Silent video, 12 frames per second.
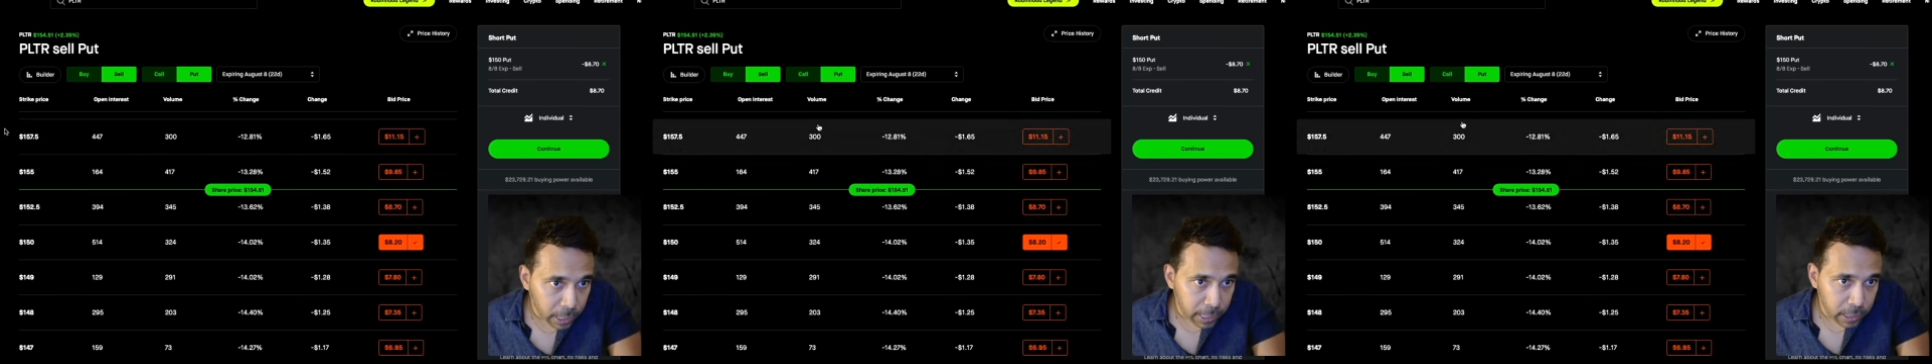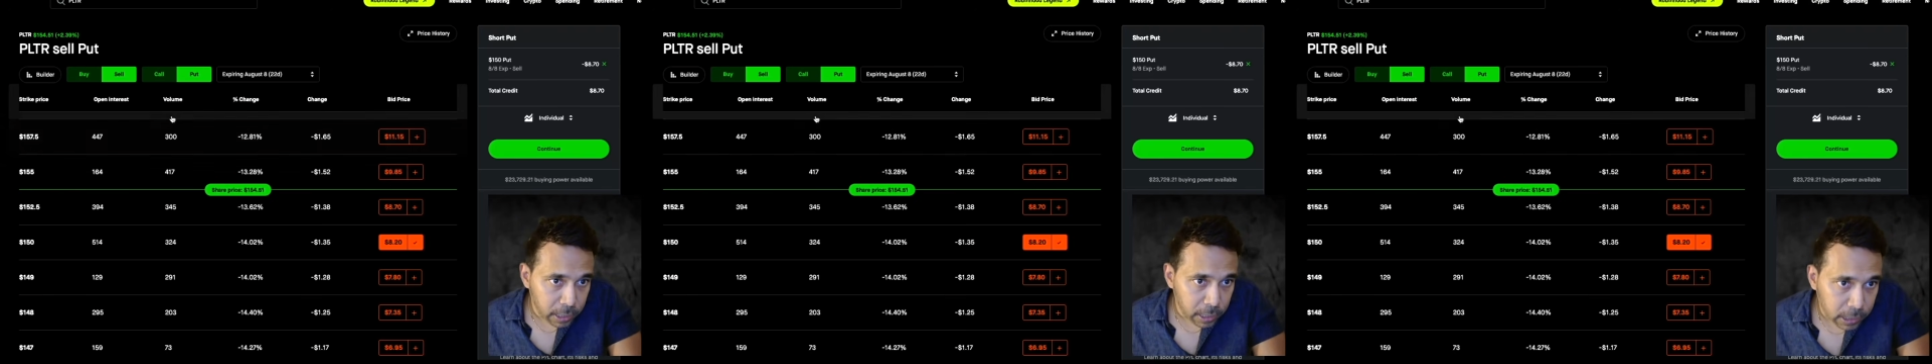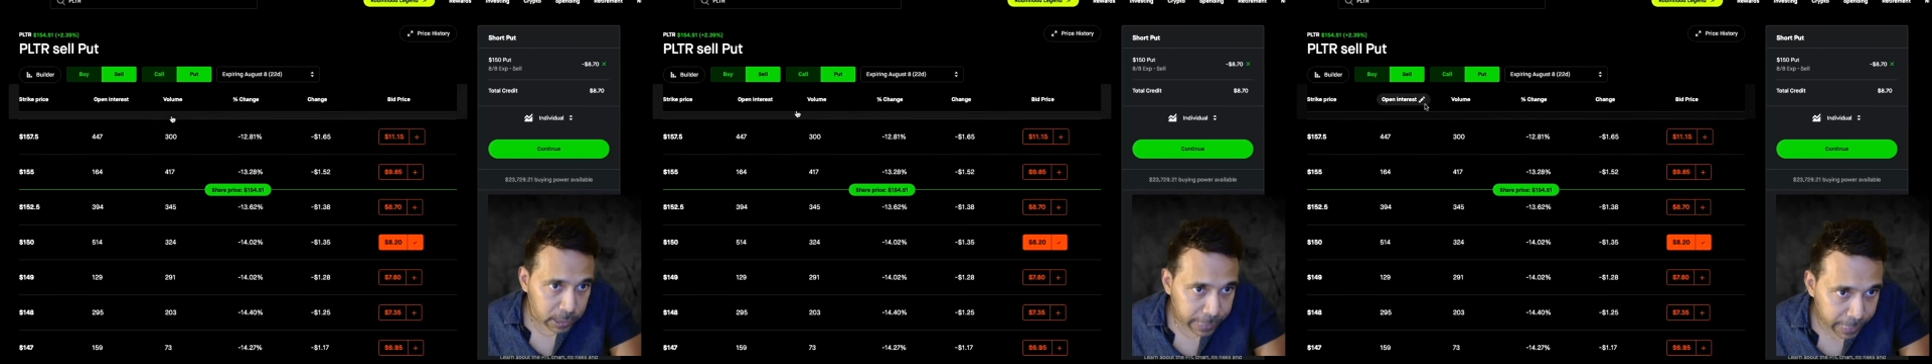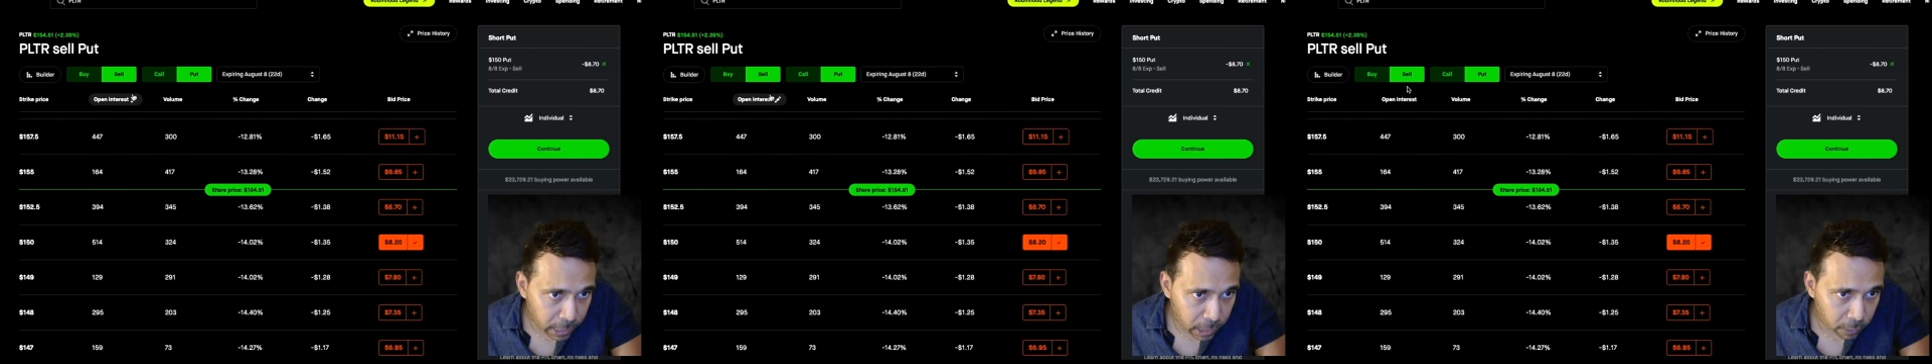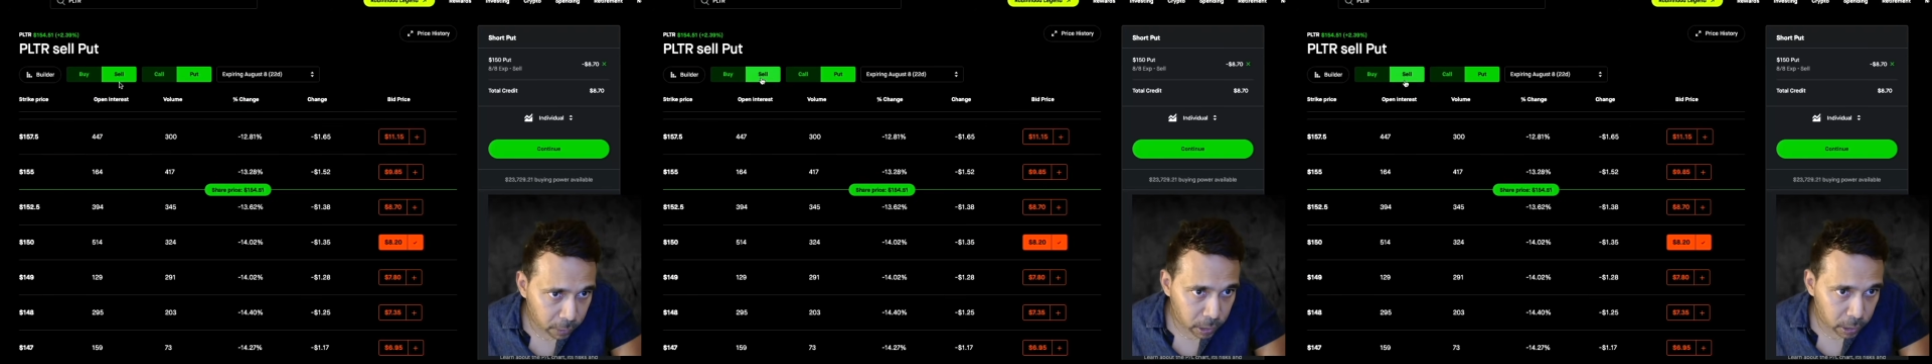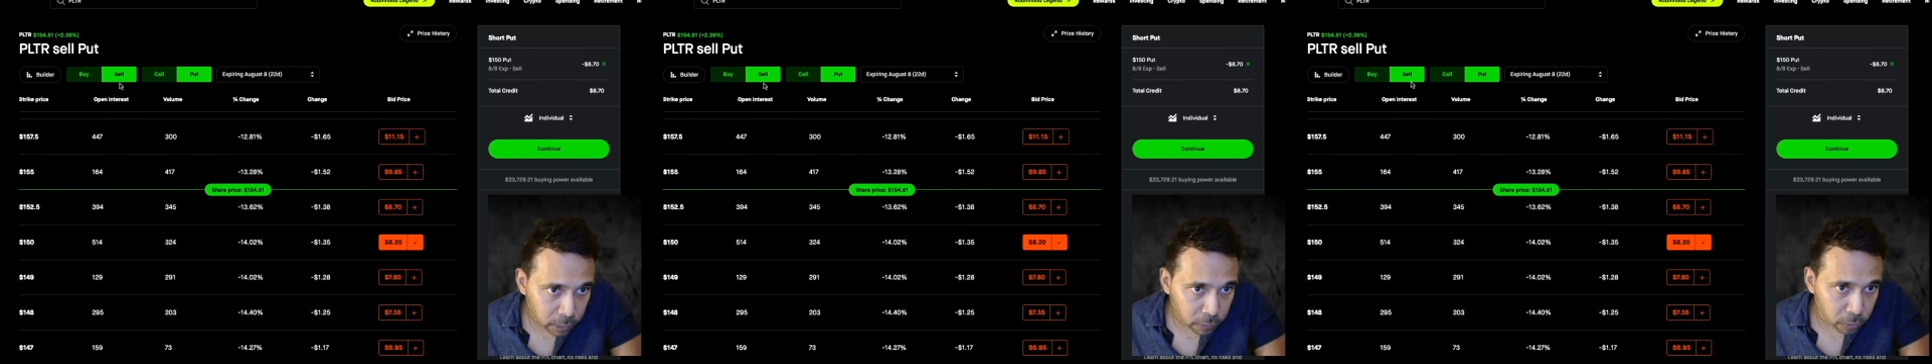In this second
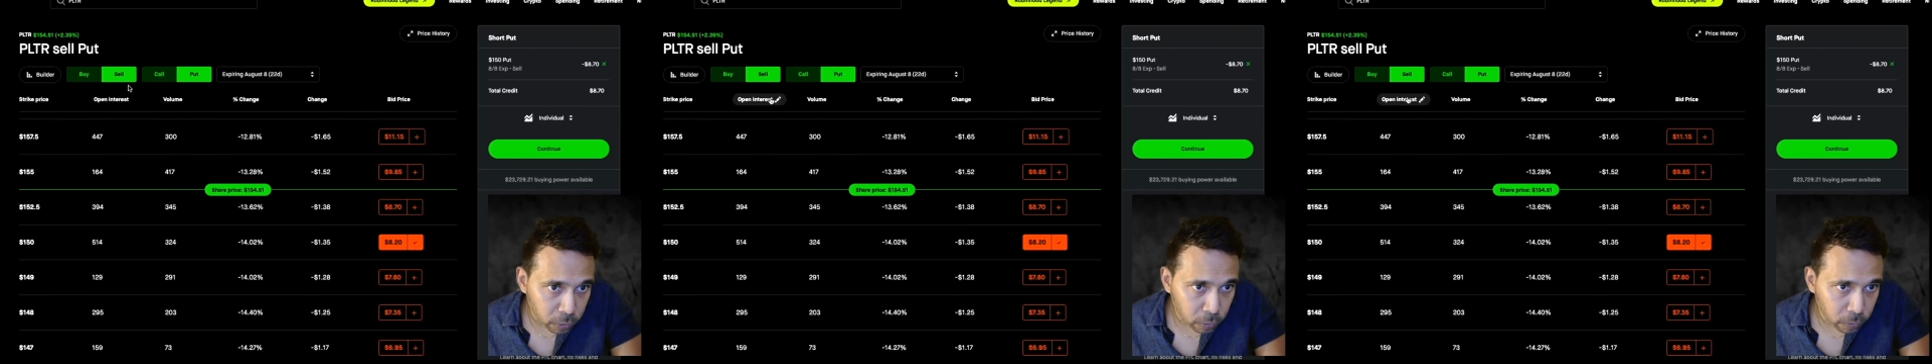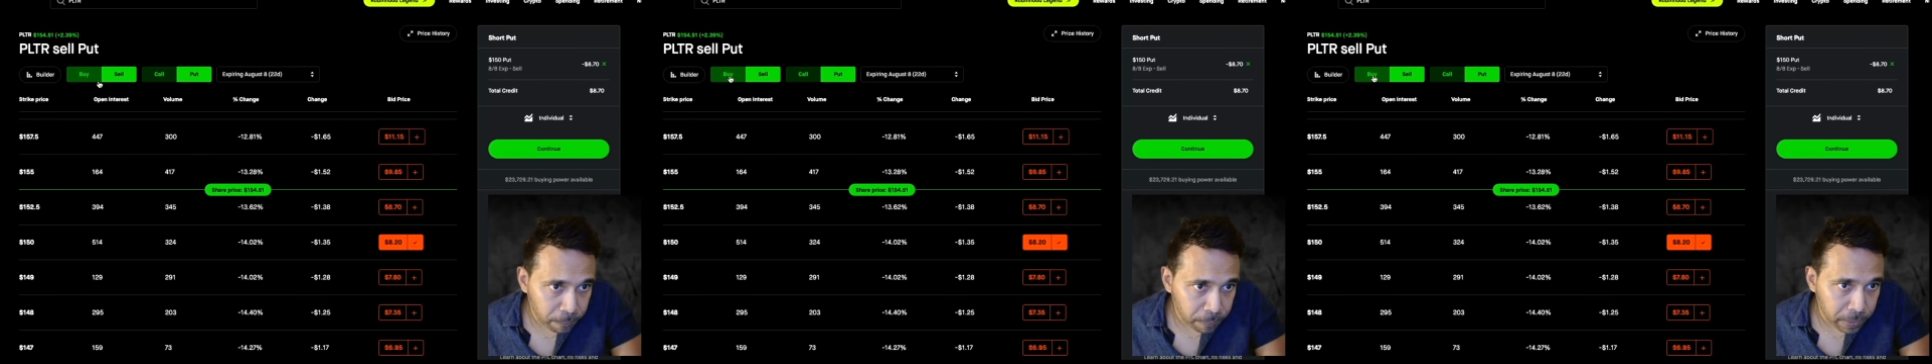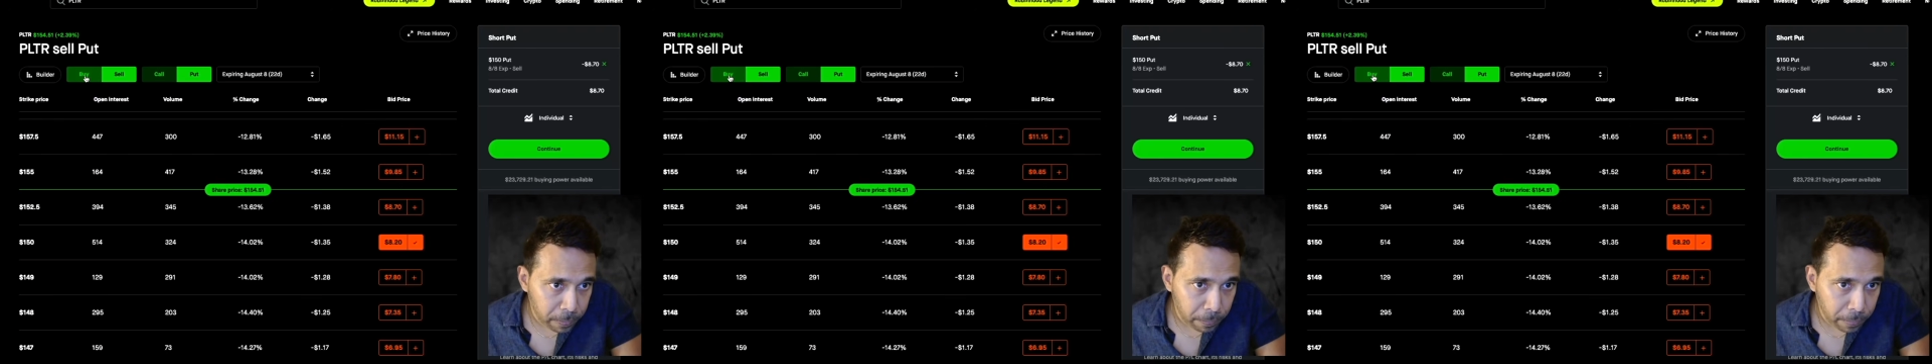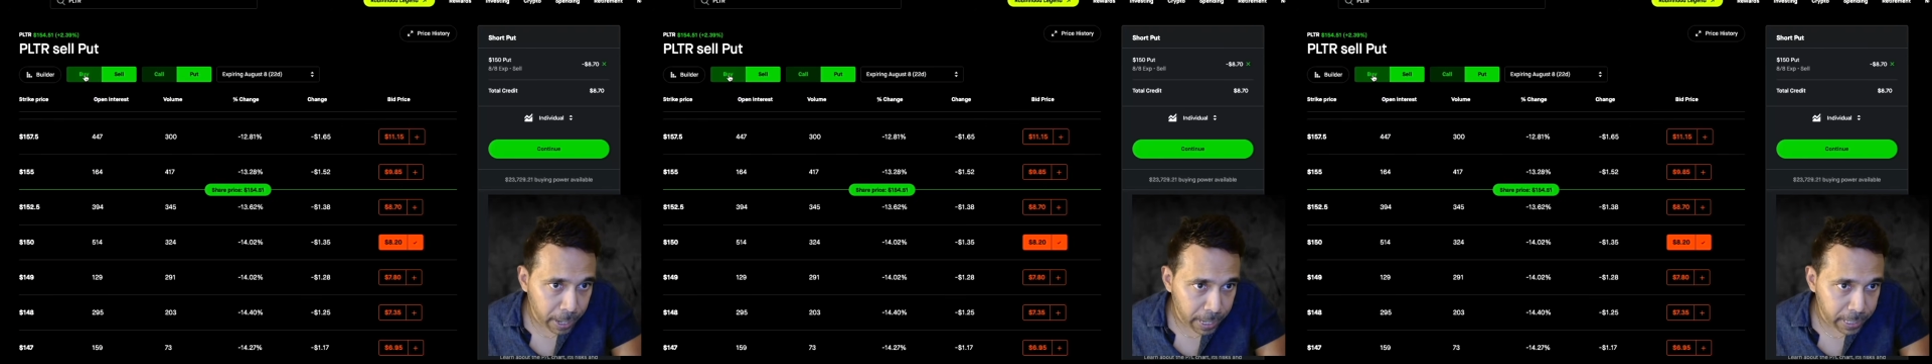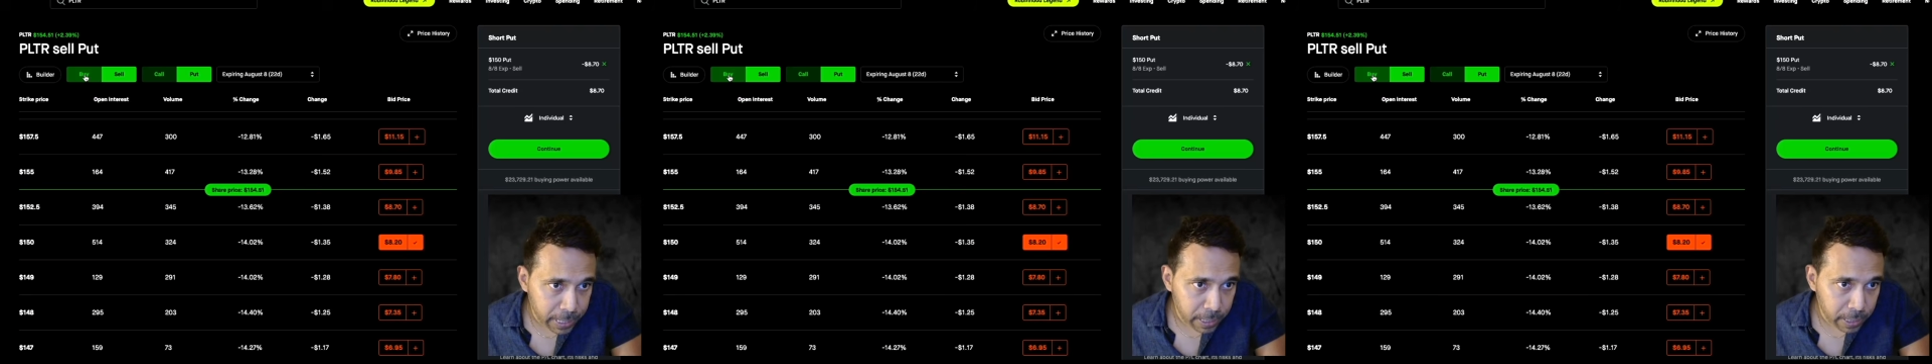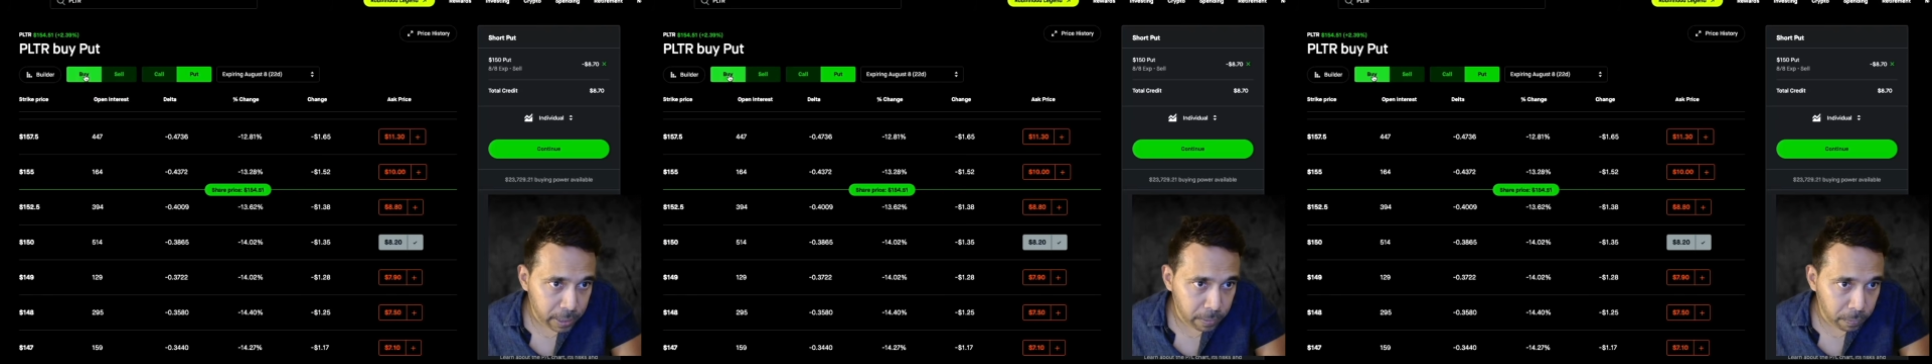one, you do buy
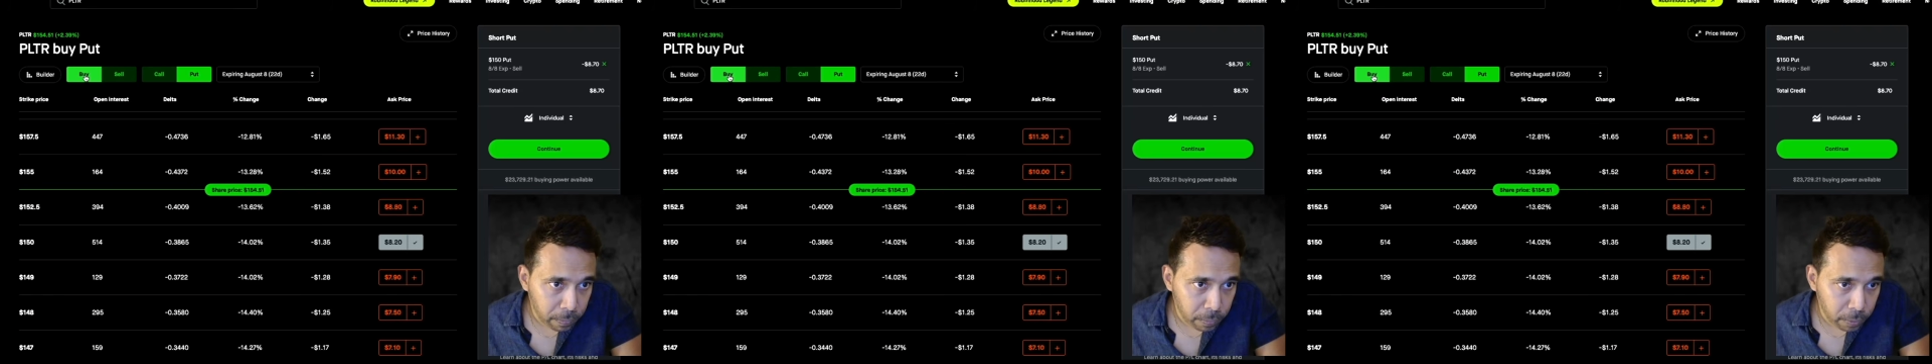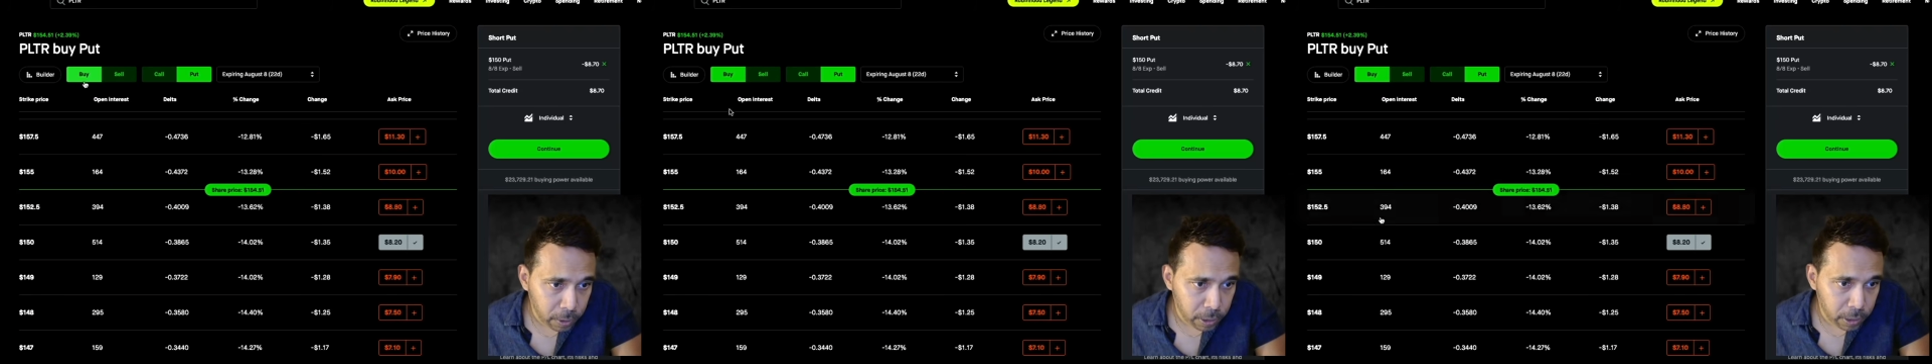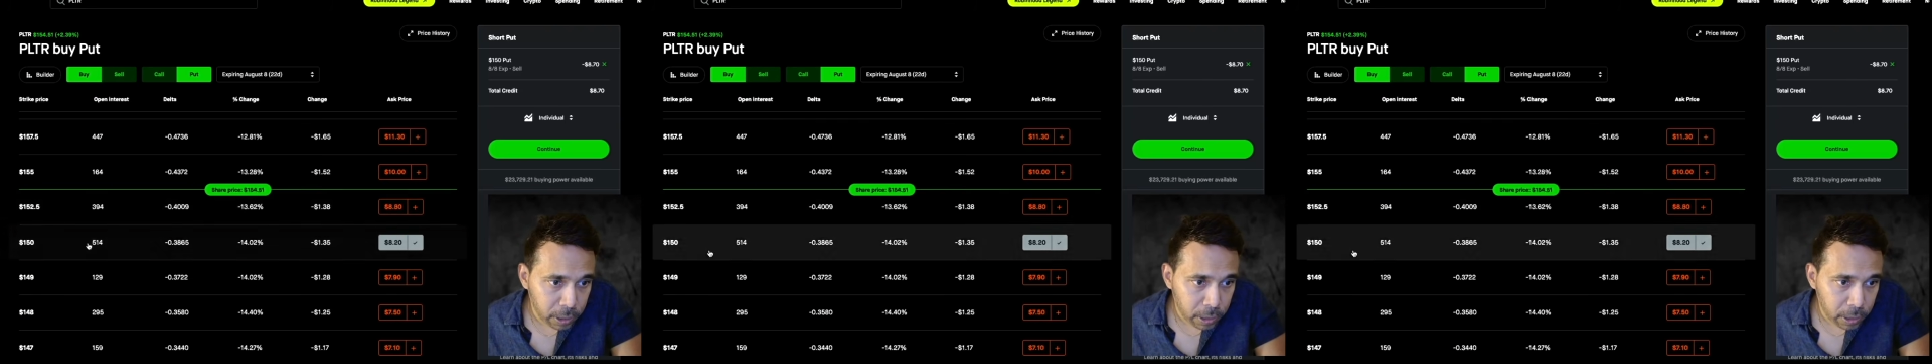put